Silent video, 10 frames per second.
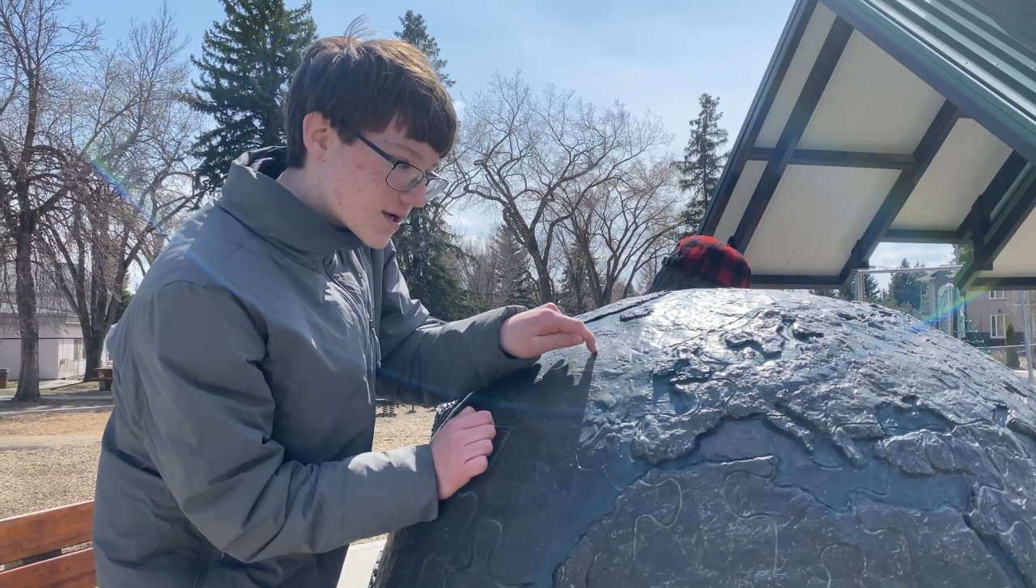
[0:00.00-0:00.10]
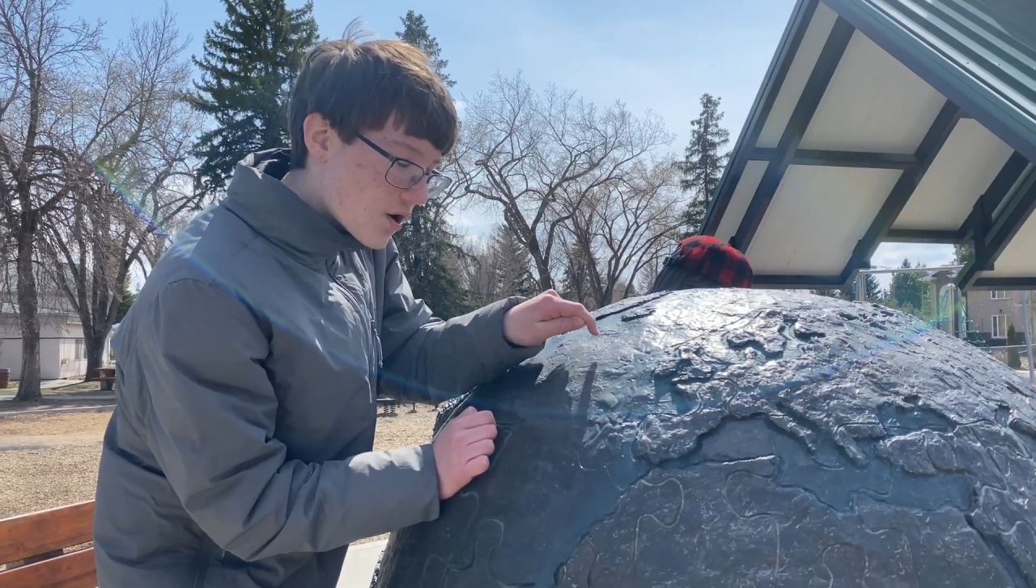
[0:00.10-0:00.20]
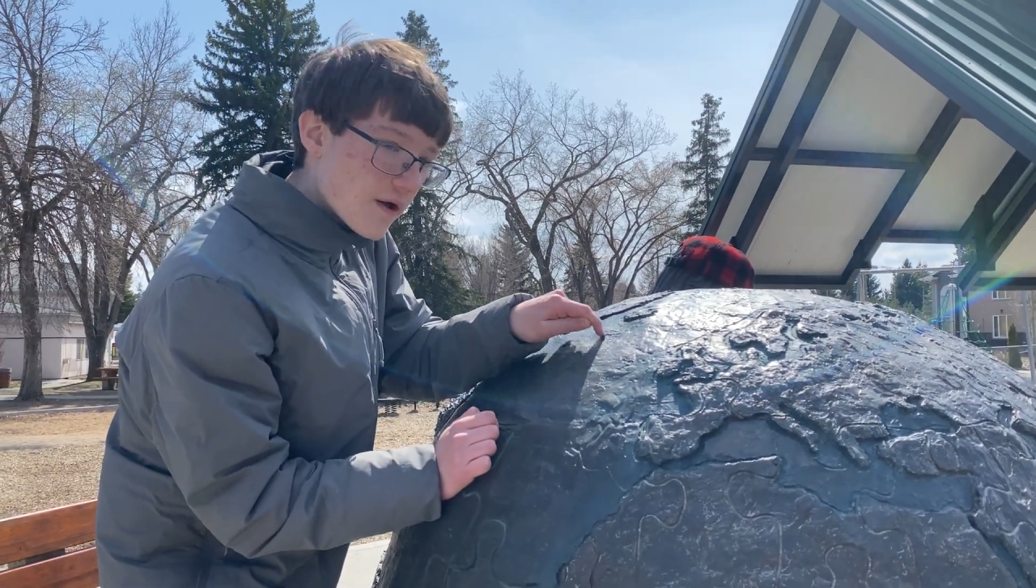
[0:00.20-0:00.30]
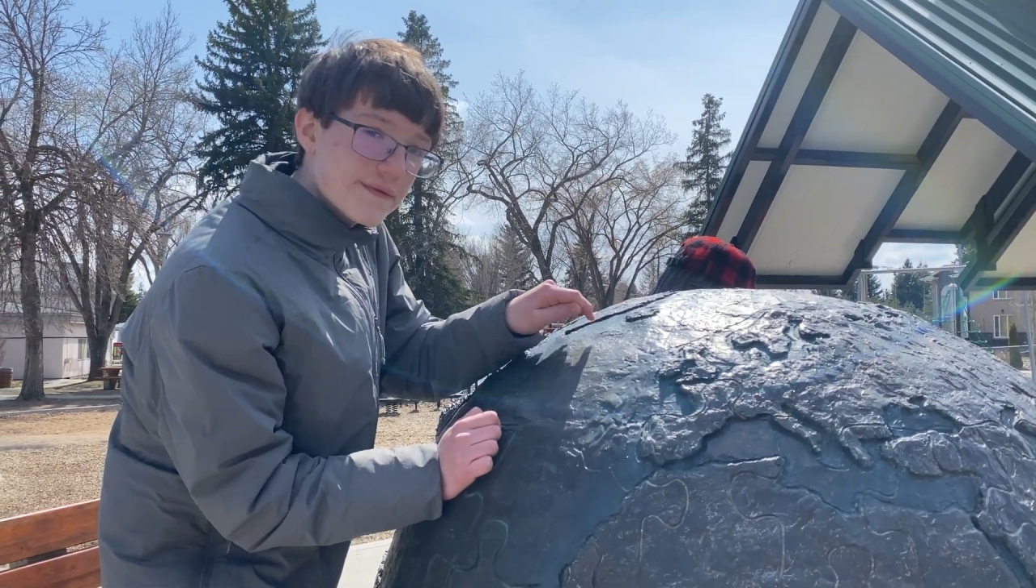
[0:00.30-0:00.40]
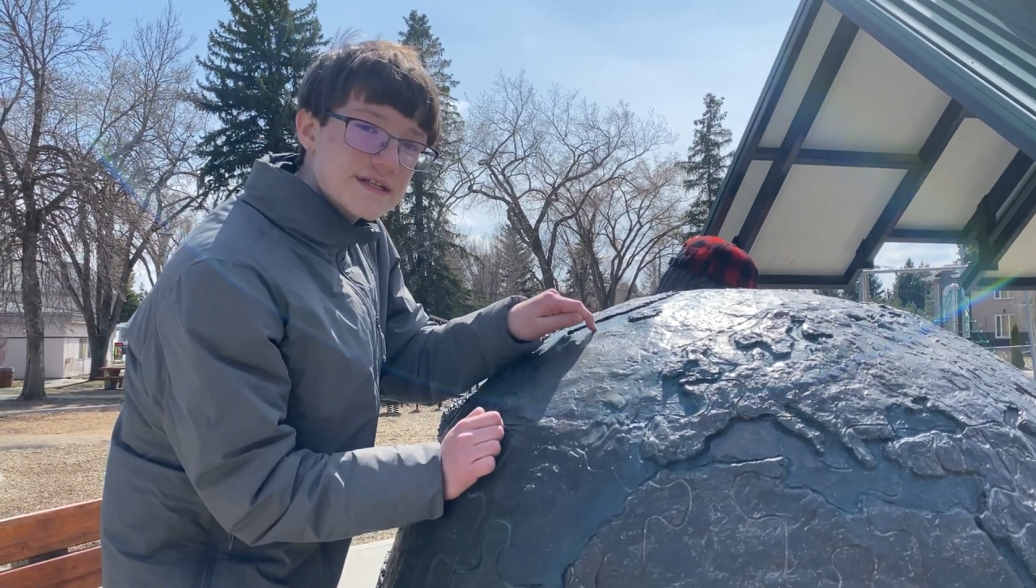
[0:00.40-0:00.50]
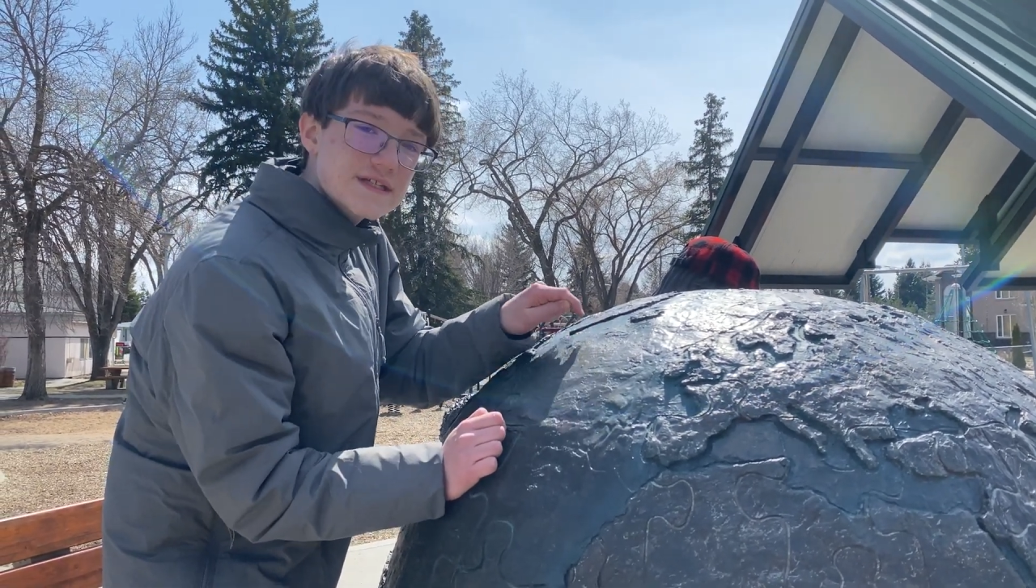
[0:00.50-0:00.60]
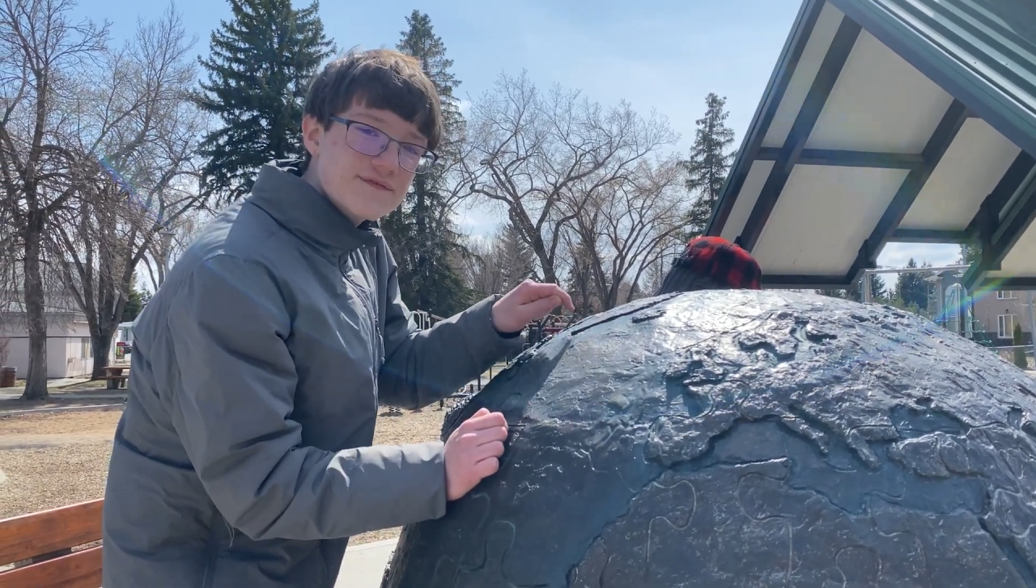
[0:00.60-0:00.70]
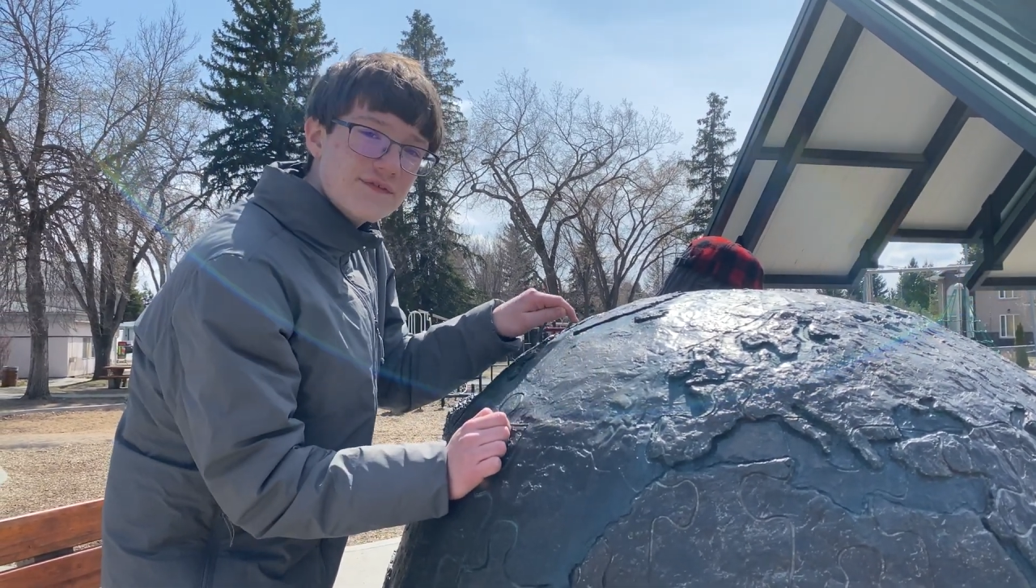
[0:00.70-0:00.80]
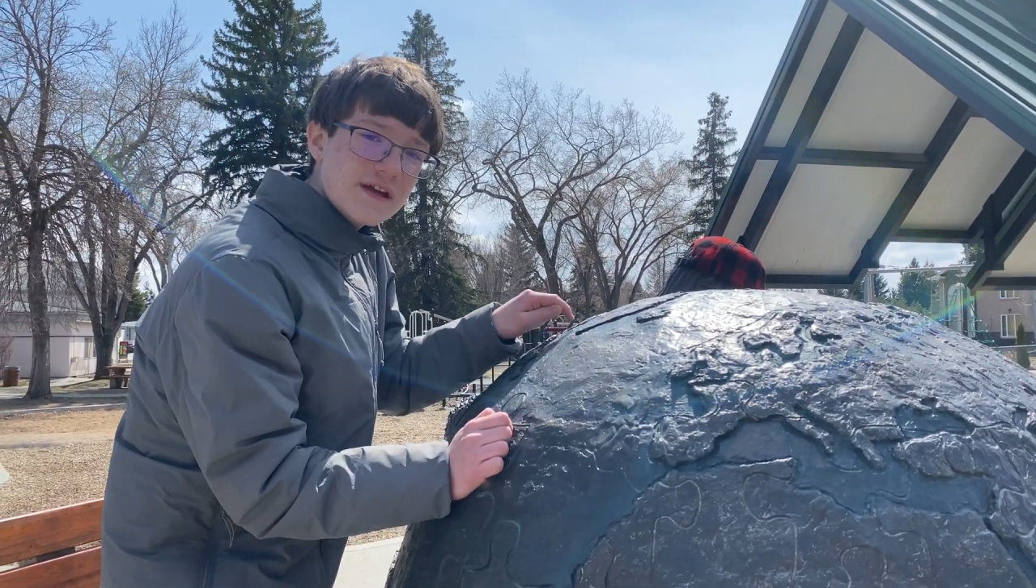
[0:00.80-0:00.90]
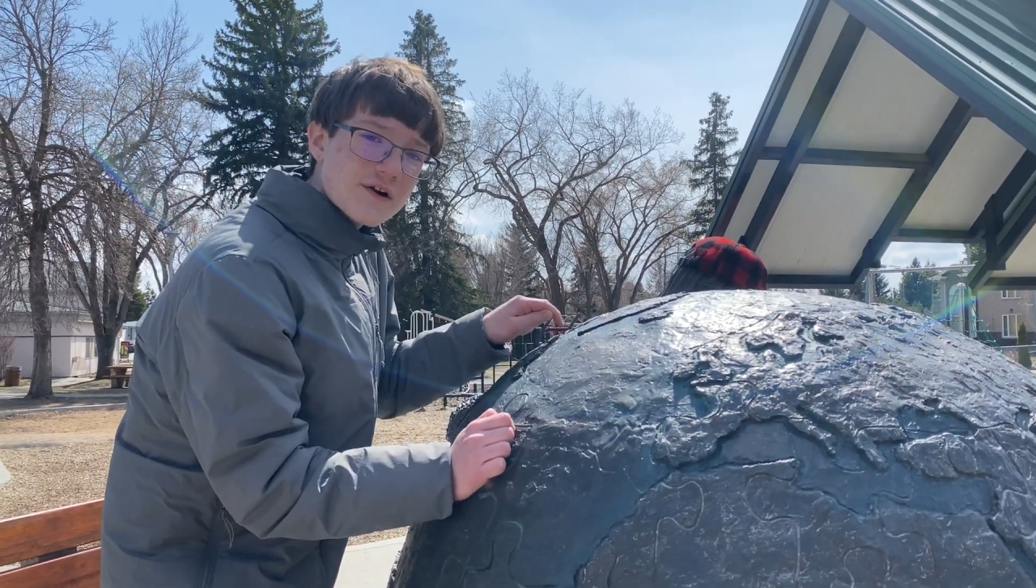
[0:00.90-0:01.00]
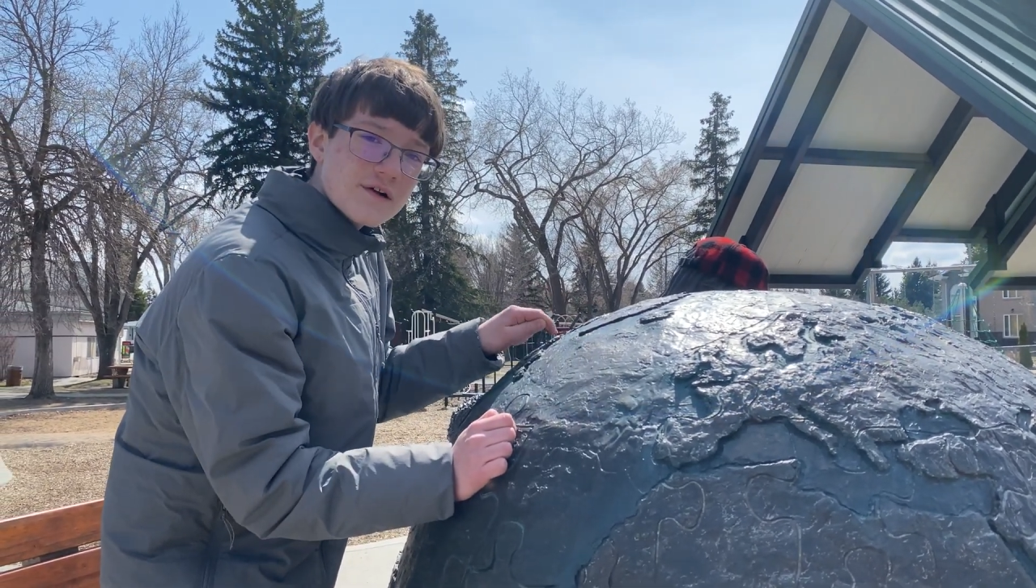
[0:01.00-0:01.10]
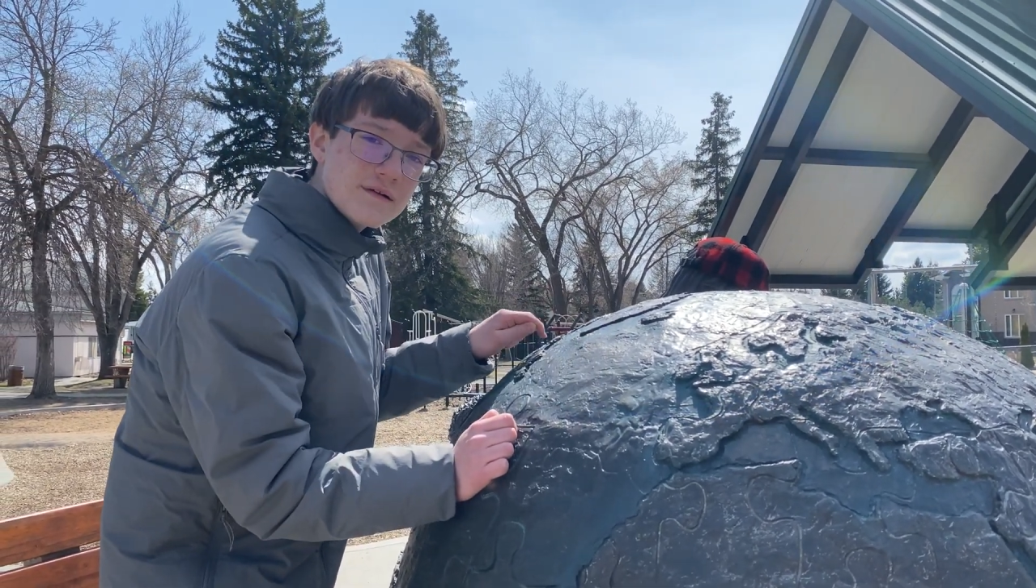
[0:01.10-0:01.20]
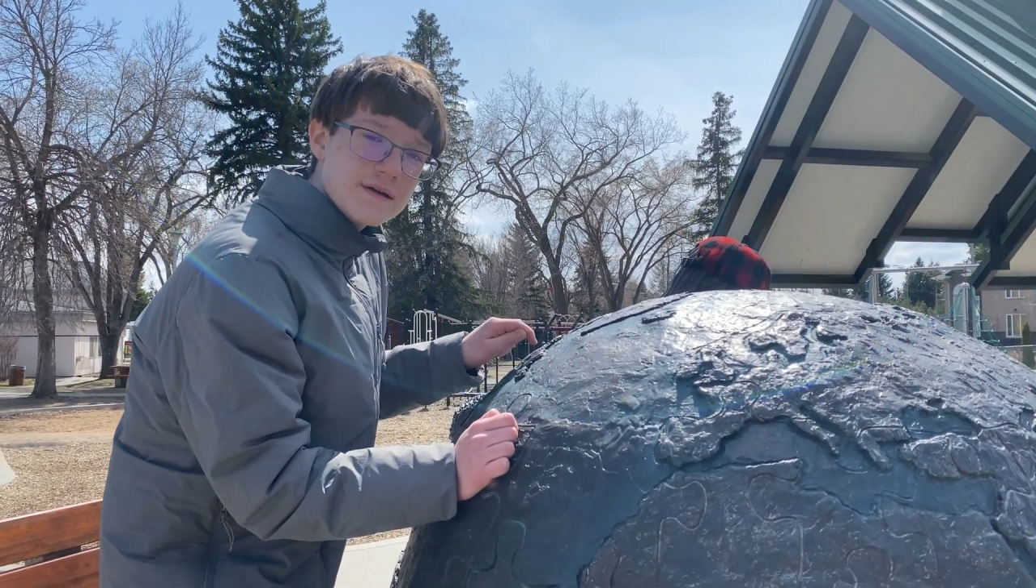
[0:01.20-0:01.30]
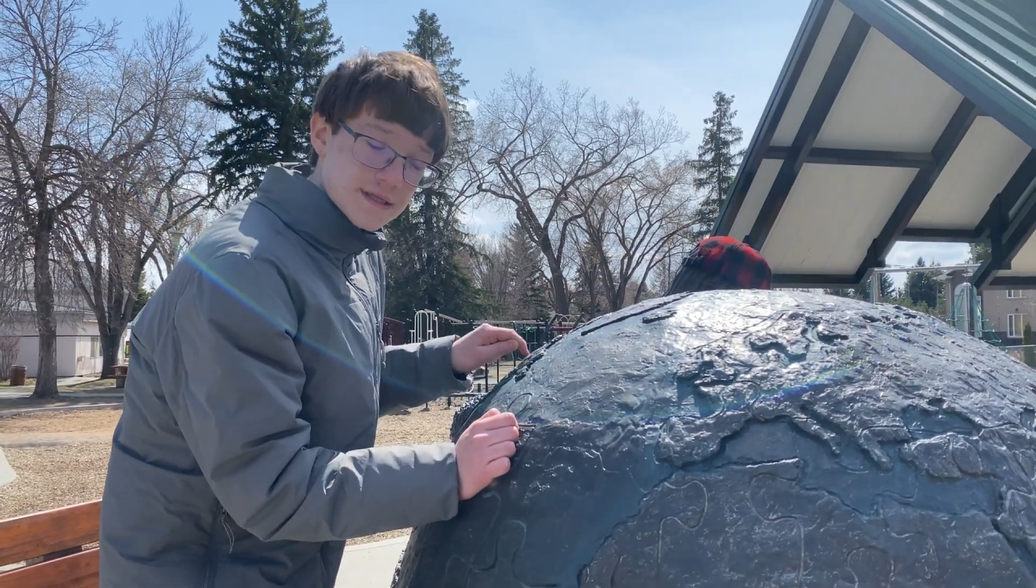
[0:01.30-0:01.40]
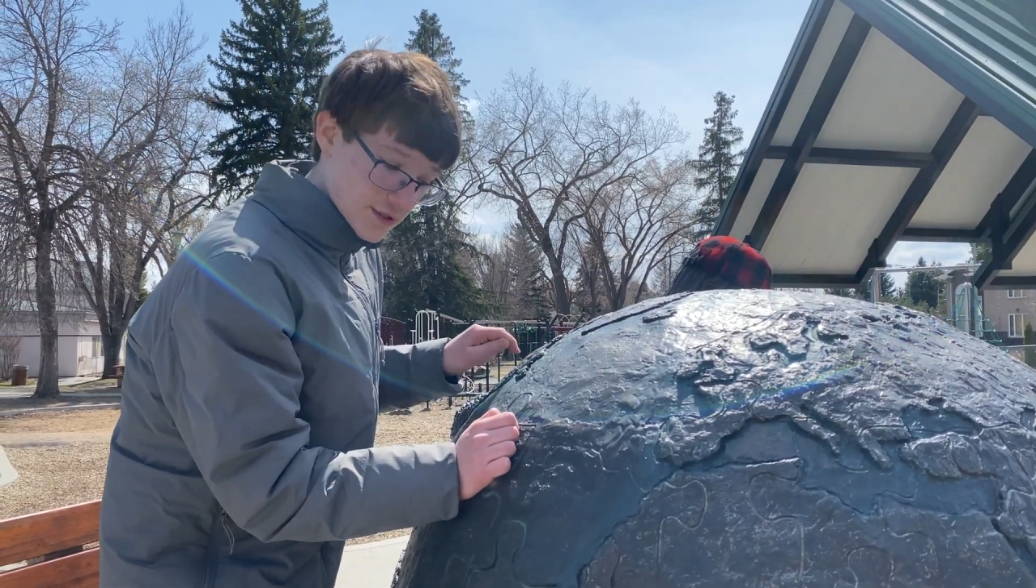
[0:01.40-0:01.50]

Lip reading: on this sphere, this